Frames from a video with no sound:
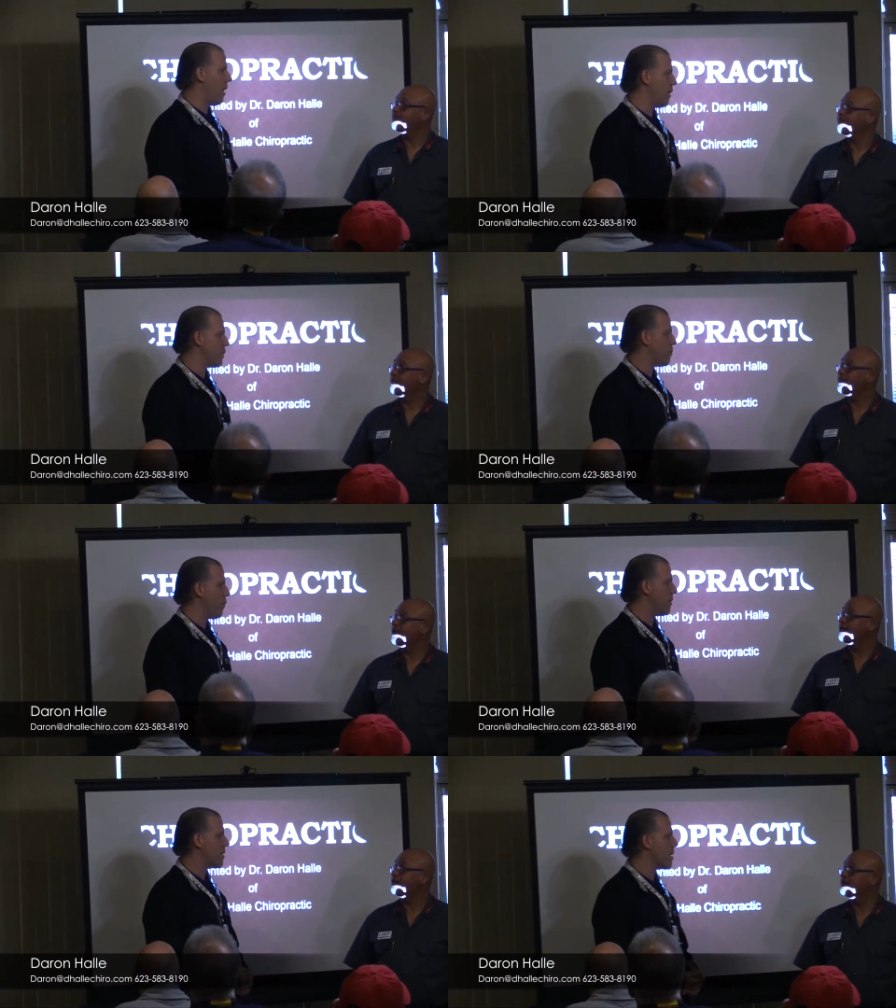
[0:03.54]
college
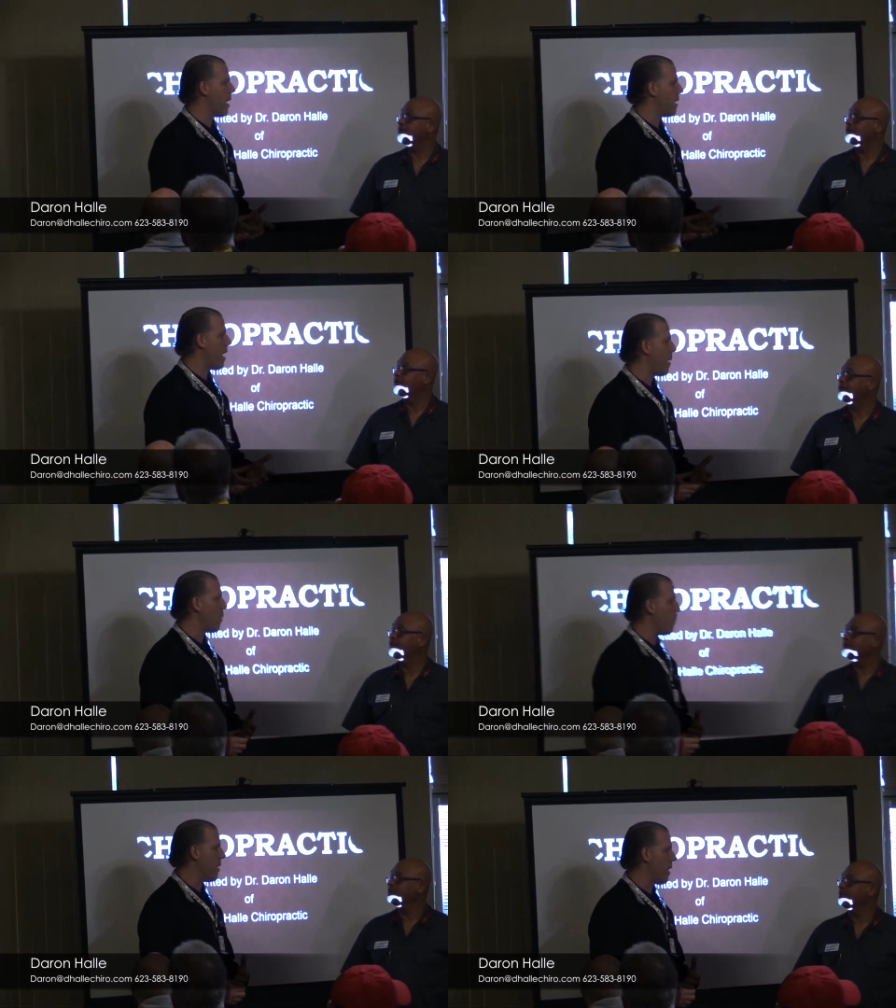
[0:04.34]
sports, got in an
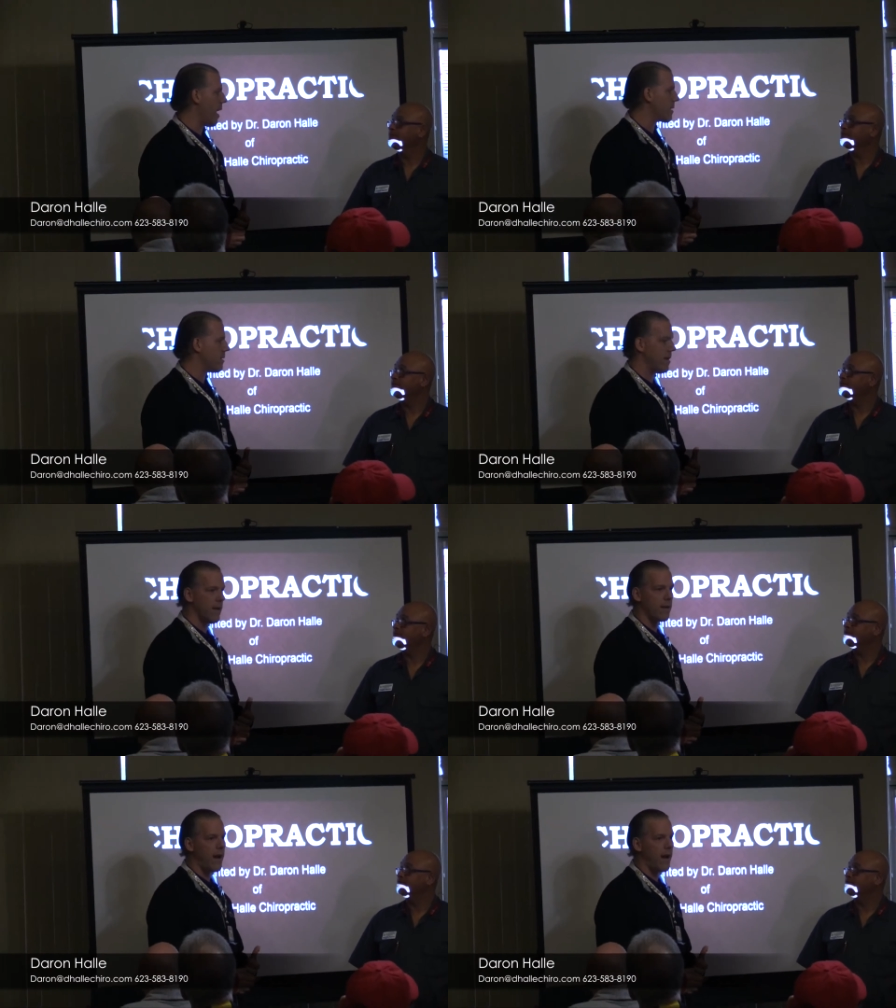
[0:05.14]
automobile accident.